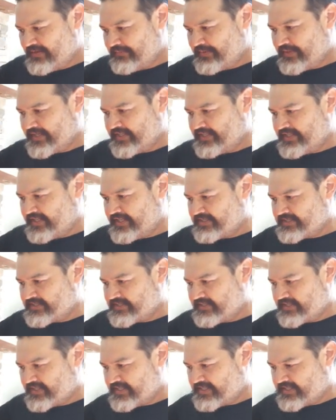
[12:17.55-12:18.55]
But it
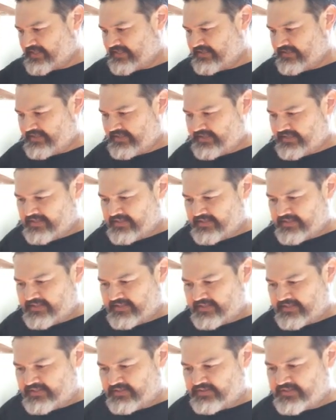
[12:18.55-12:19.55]
does, uh,